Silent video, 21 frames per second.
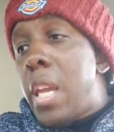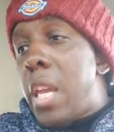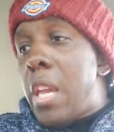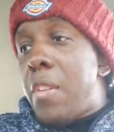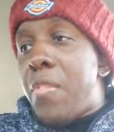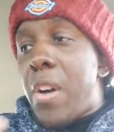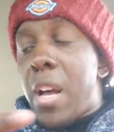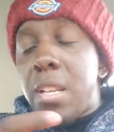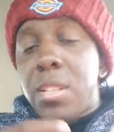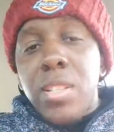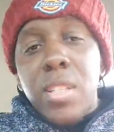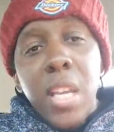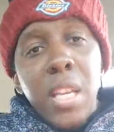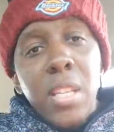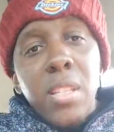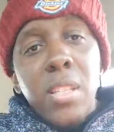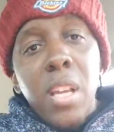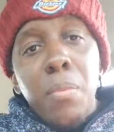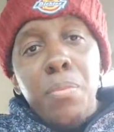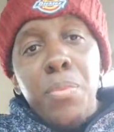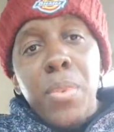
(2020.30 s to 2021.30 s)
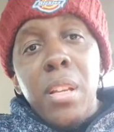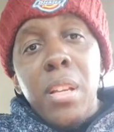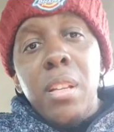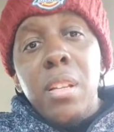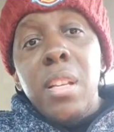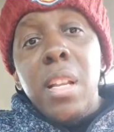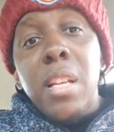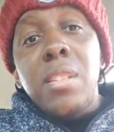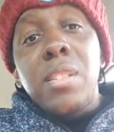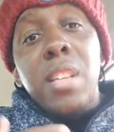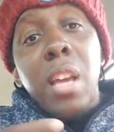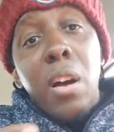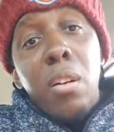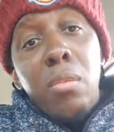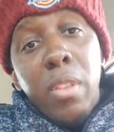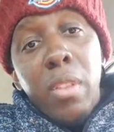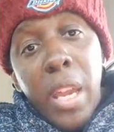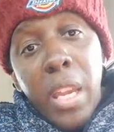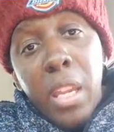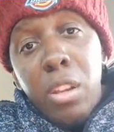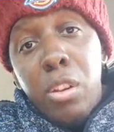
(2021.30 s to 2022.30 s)
If I say something that sounds
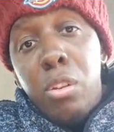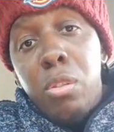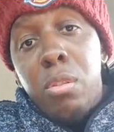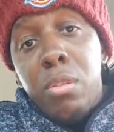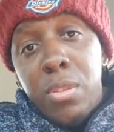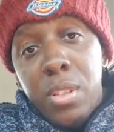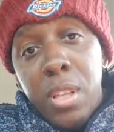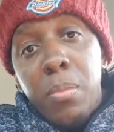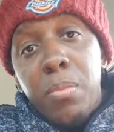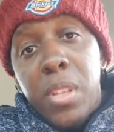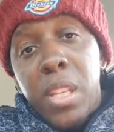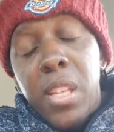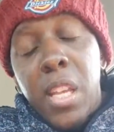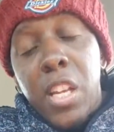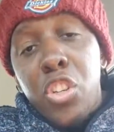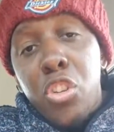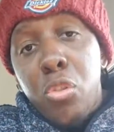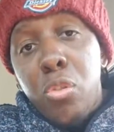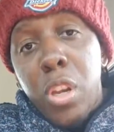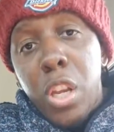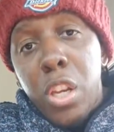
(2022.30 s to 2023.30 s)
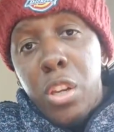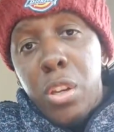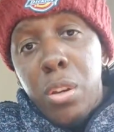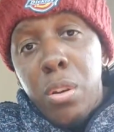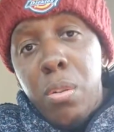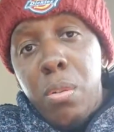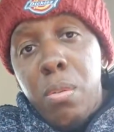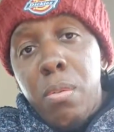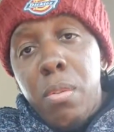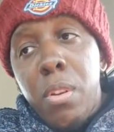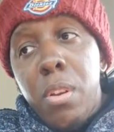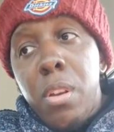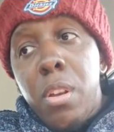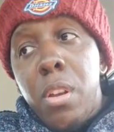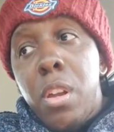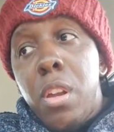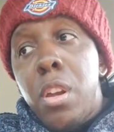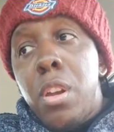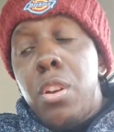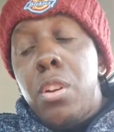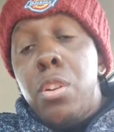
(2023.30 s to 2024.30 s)
like something that you can do
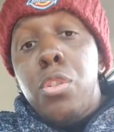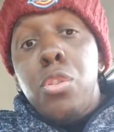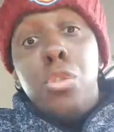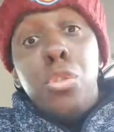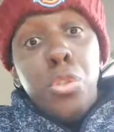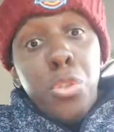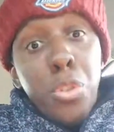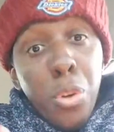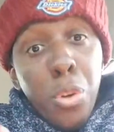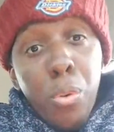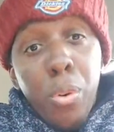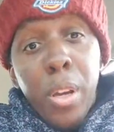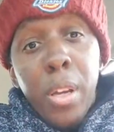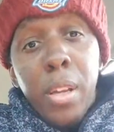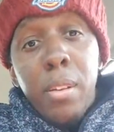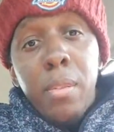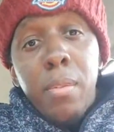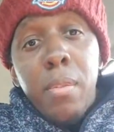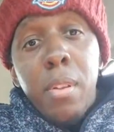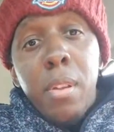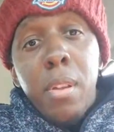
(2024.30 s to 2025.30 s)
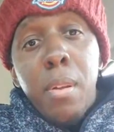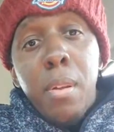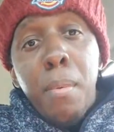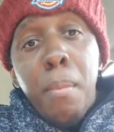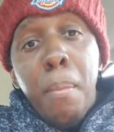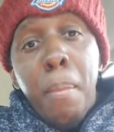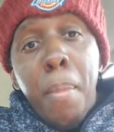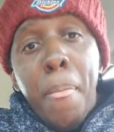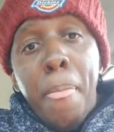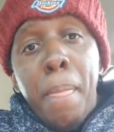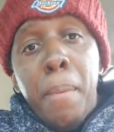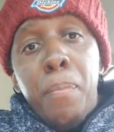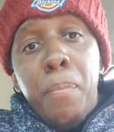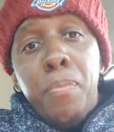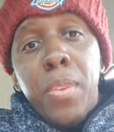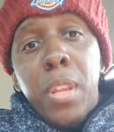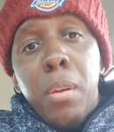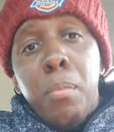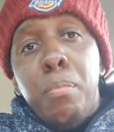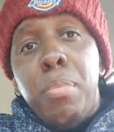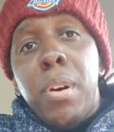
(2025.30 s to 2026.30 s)
it.
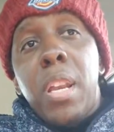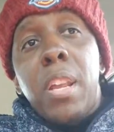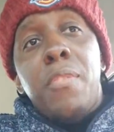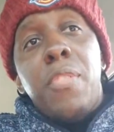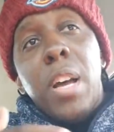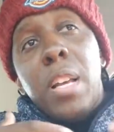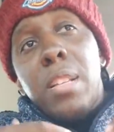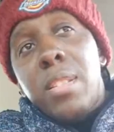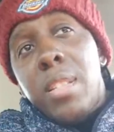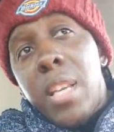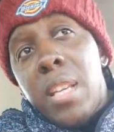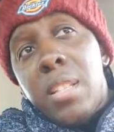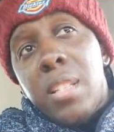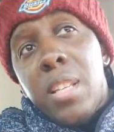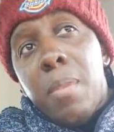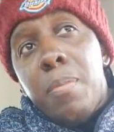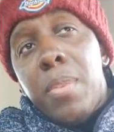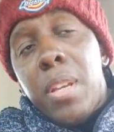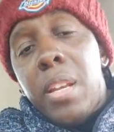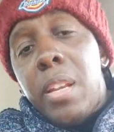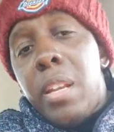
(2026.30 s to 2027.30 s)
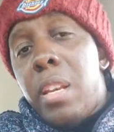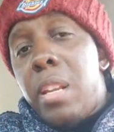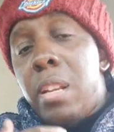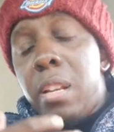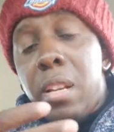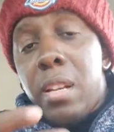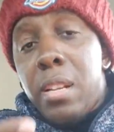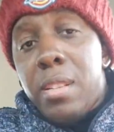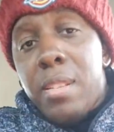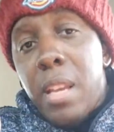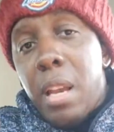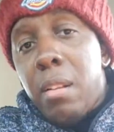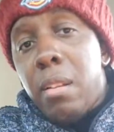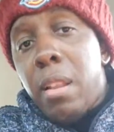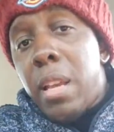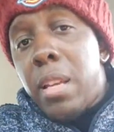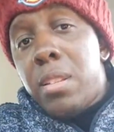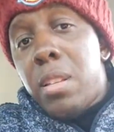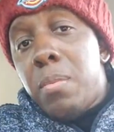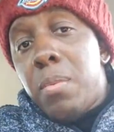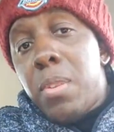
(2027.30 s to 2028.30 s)
But if I say something and then it sounds
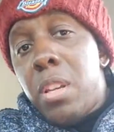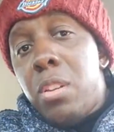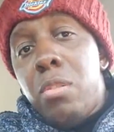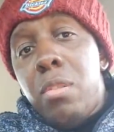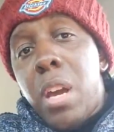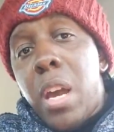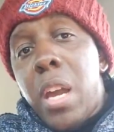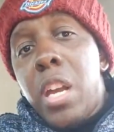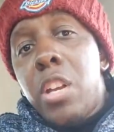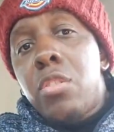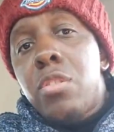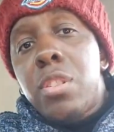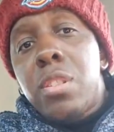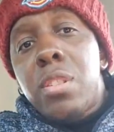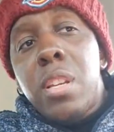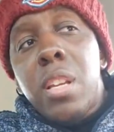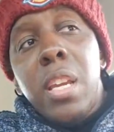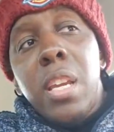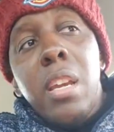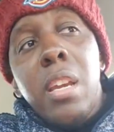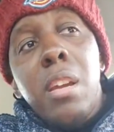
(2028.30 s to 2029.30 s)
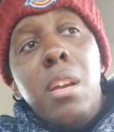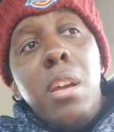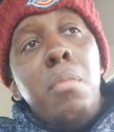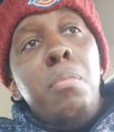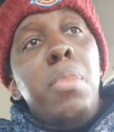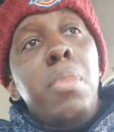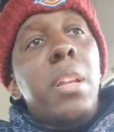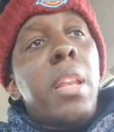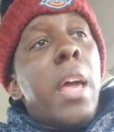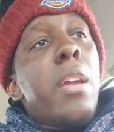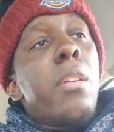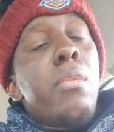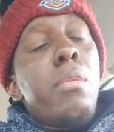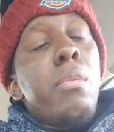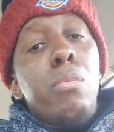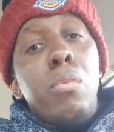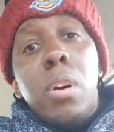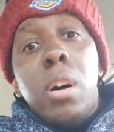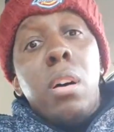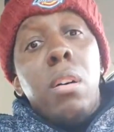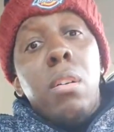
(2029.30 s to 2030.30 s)
like something you're not interested in, be like,
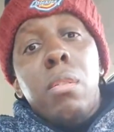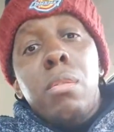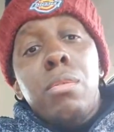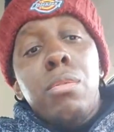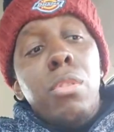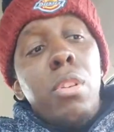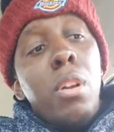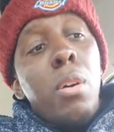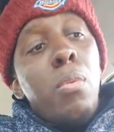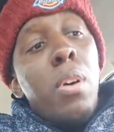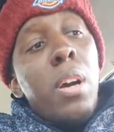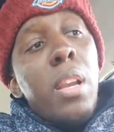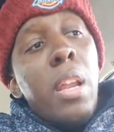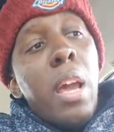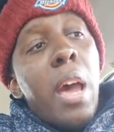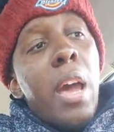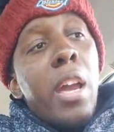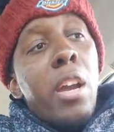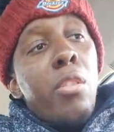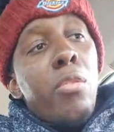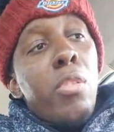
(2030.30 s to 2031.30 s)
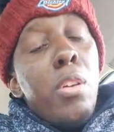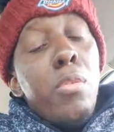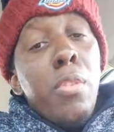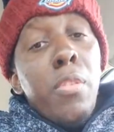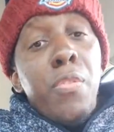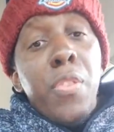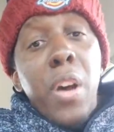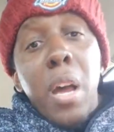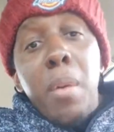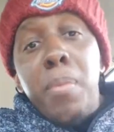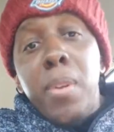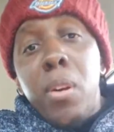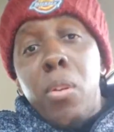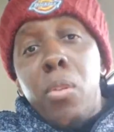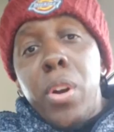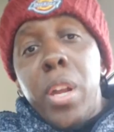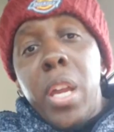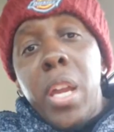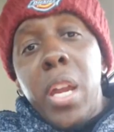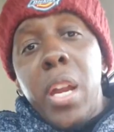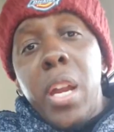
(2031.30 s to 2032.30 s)
well, you know what? I agree with Fabio
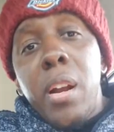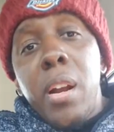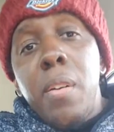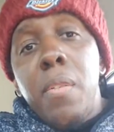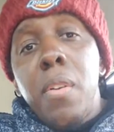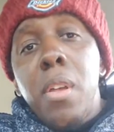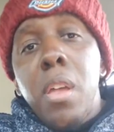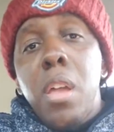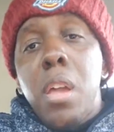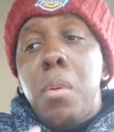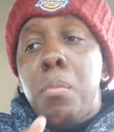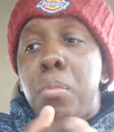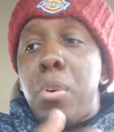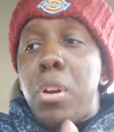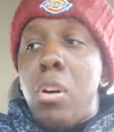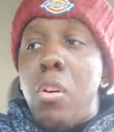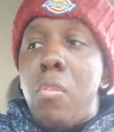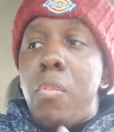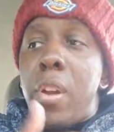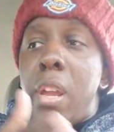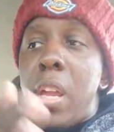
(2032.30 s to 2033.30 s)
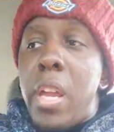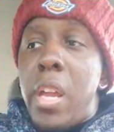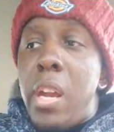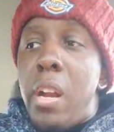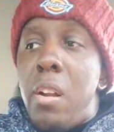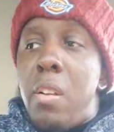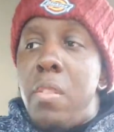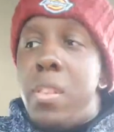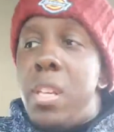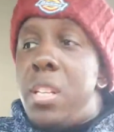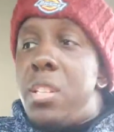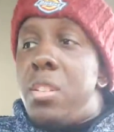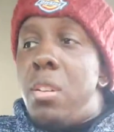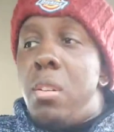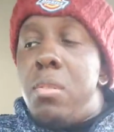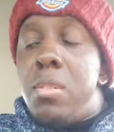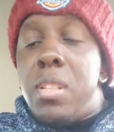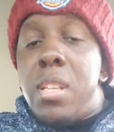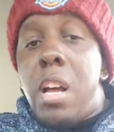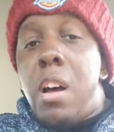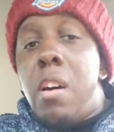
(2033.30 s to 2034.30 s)
here, but over here, this
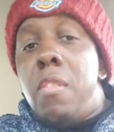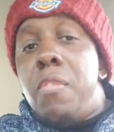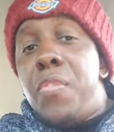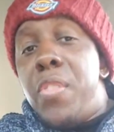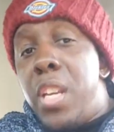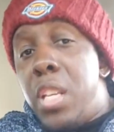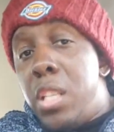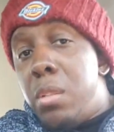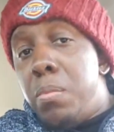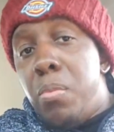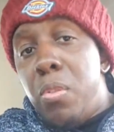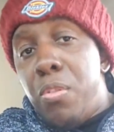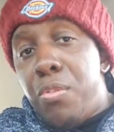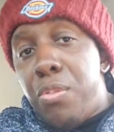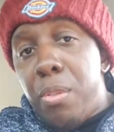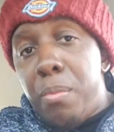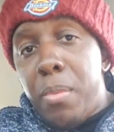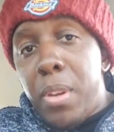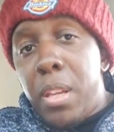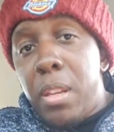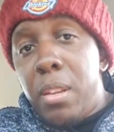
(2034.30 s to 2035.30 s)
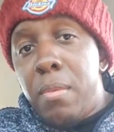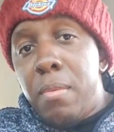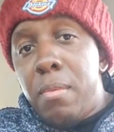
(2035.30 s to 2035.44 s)
don't sound feasible for me,